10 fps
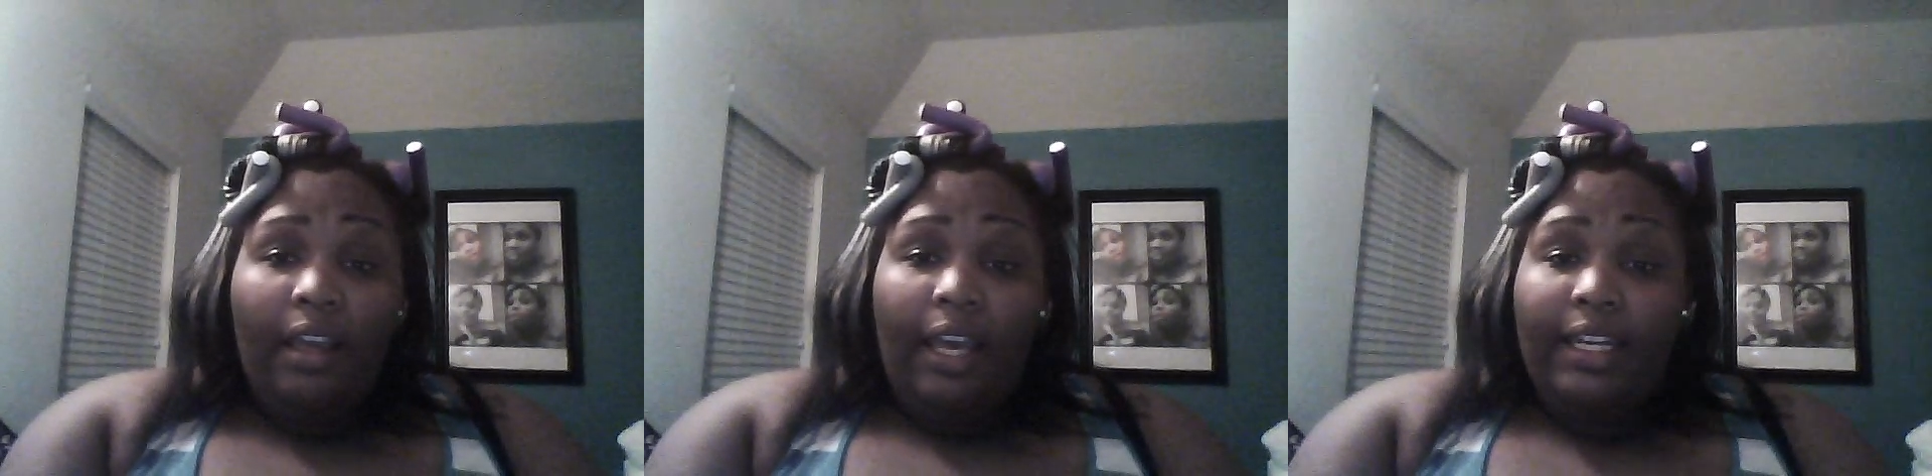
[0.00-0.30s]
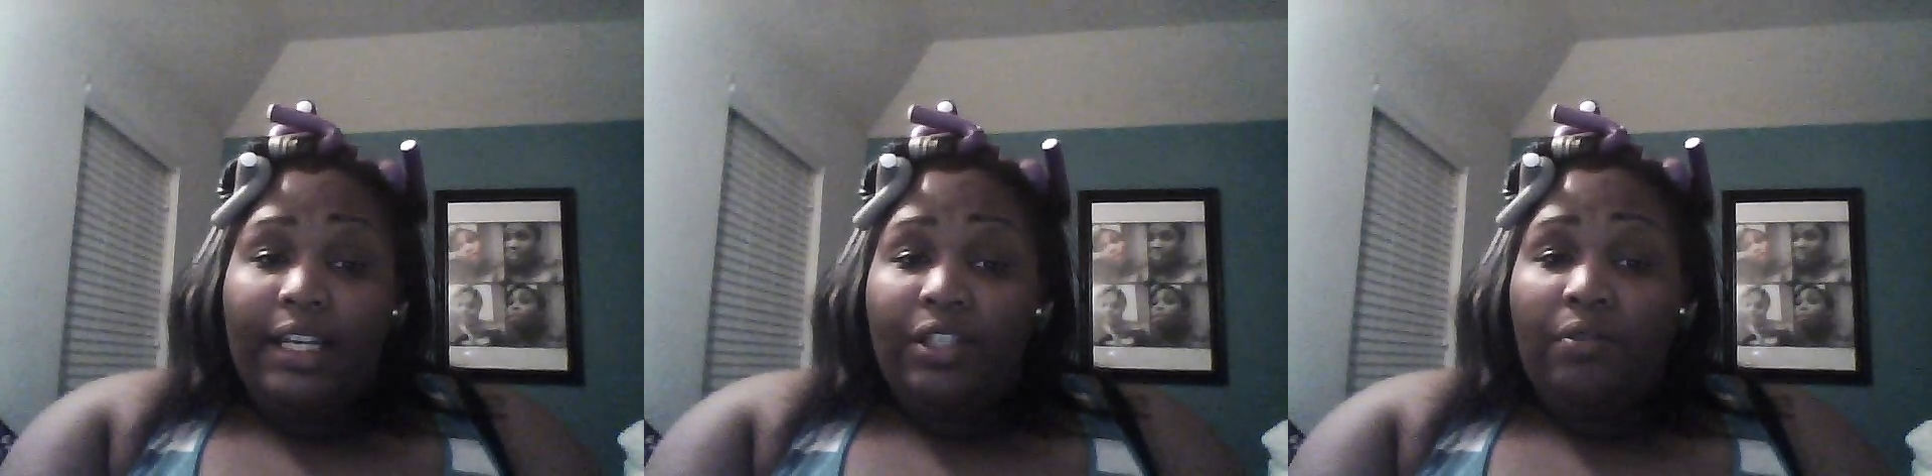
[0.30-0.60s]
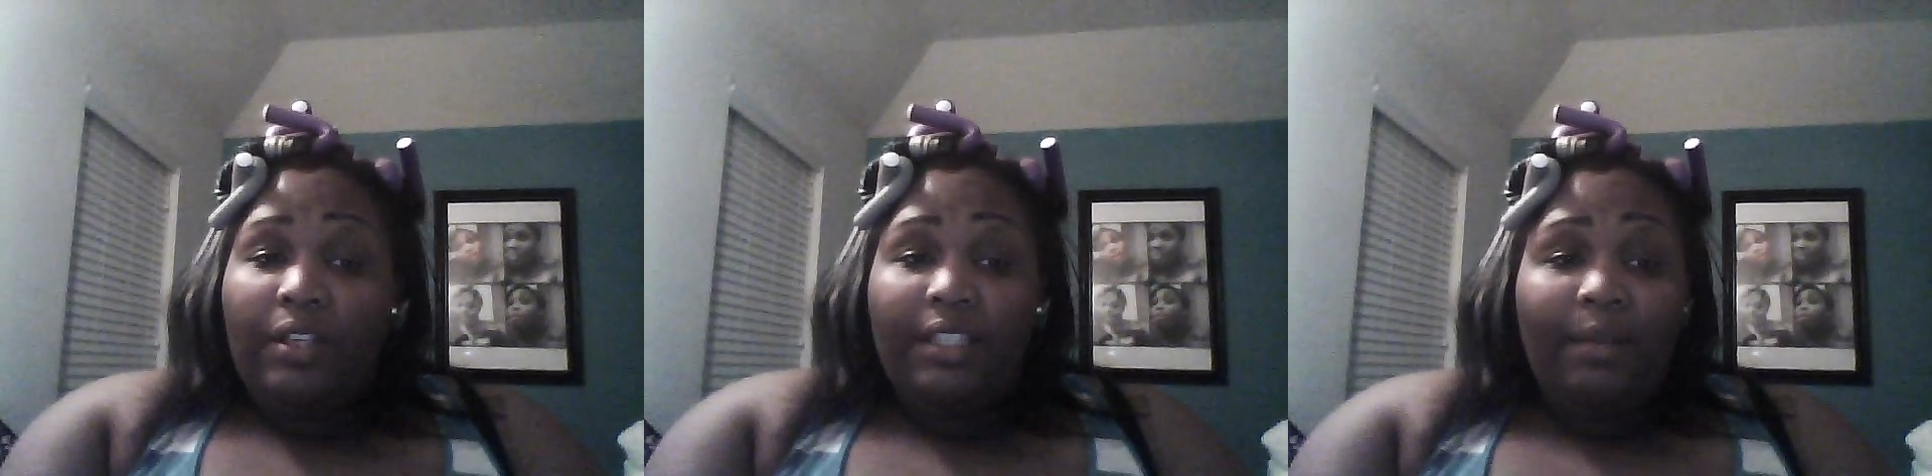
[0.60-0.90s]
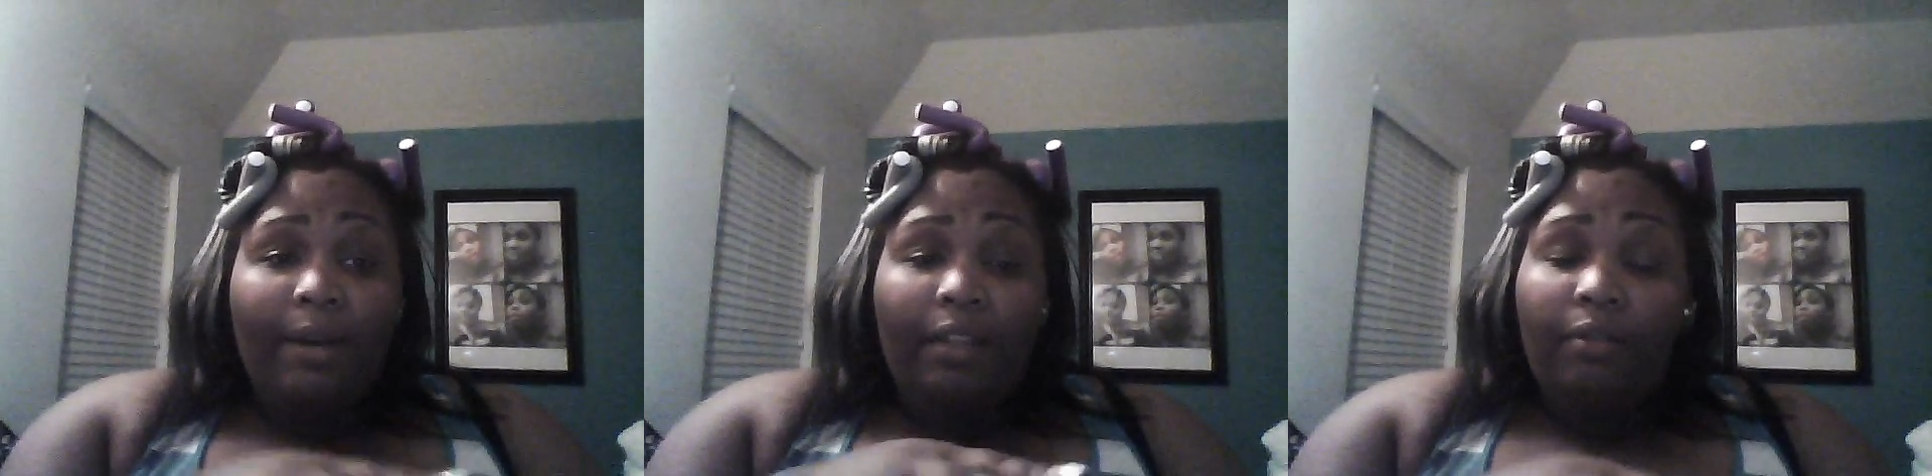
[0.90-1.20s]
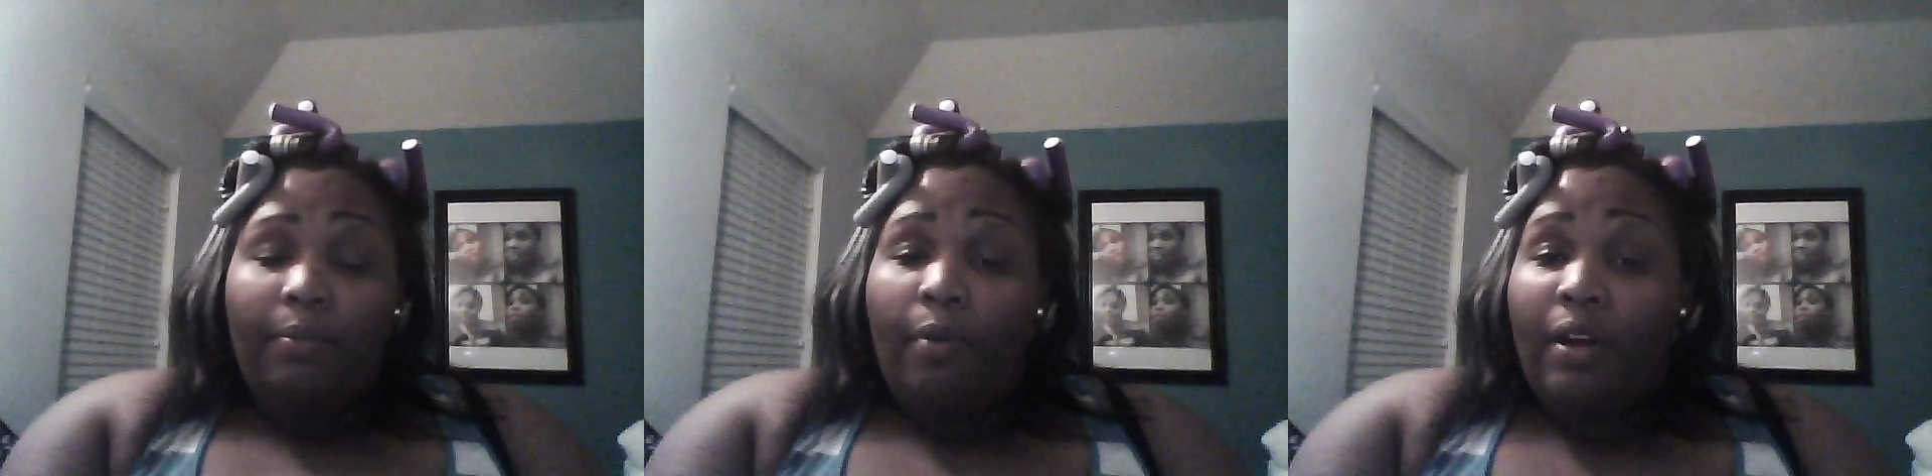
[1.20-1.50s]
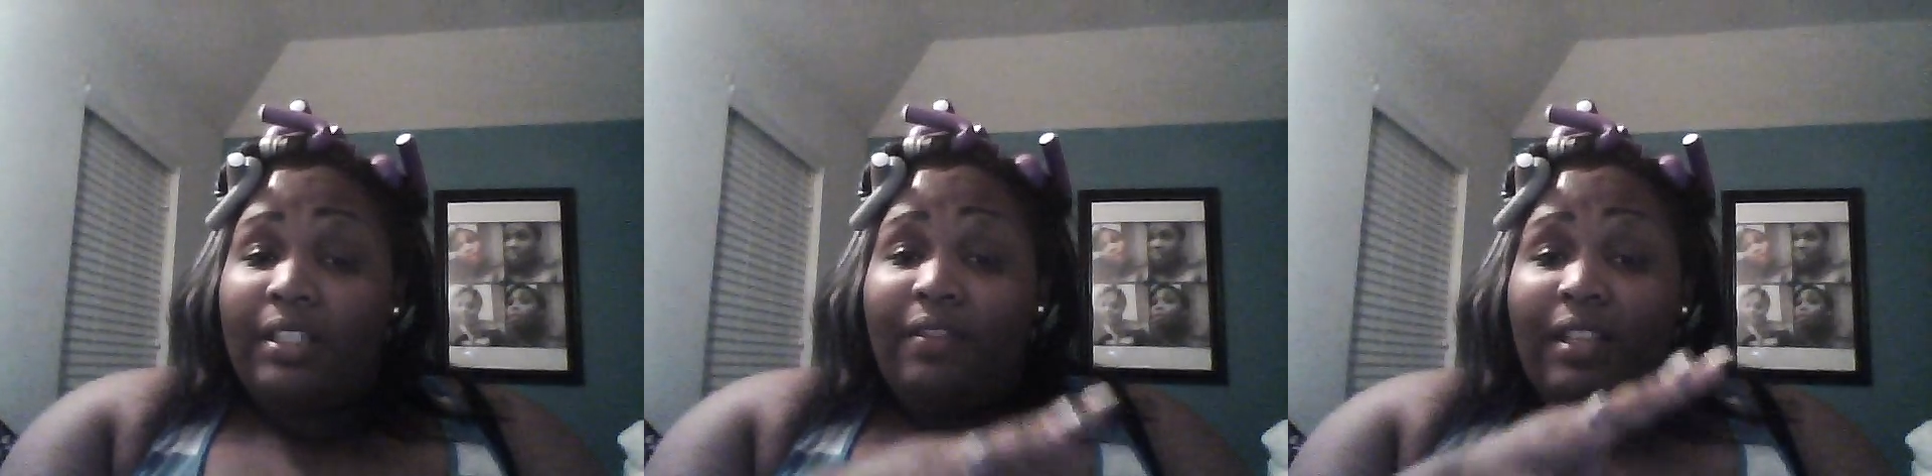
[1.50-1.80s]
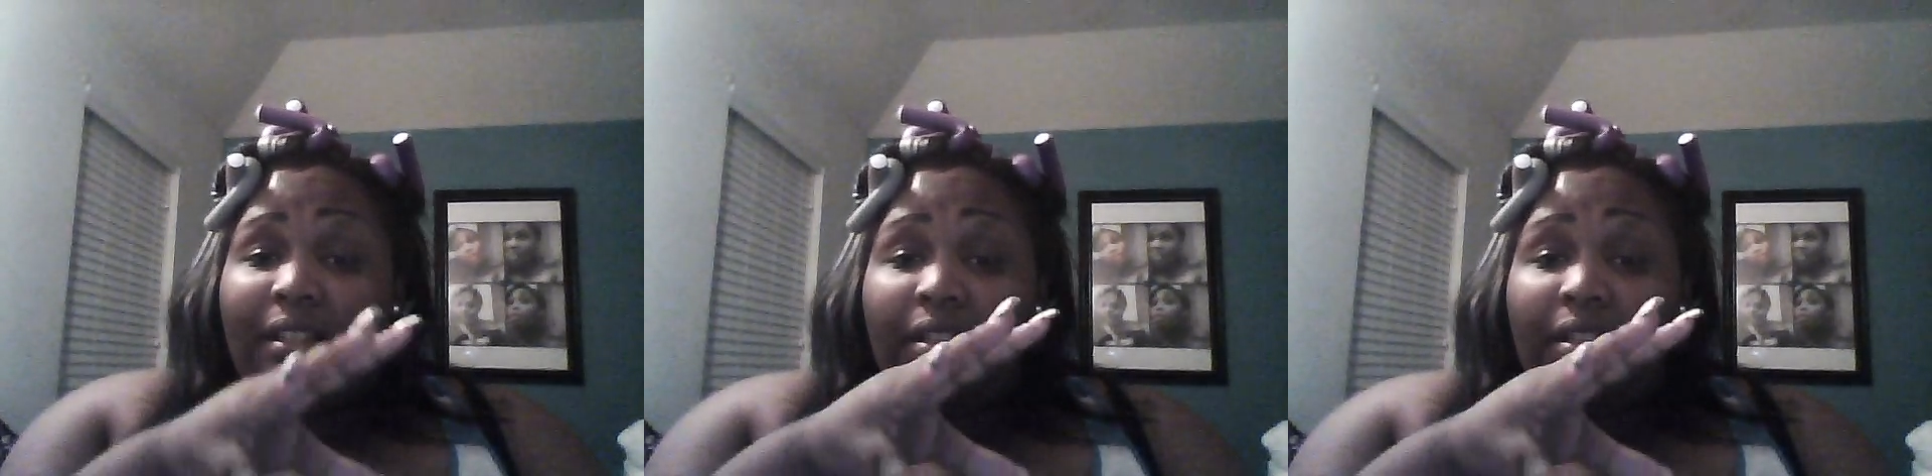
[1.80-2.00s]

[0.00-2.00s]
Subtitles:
and as you can see by the reports of this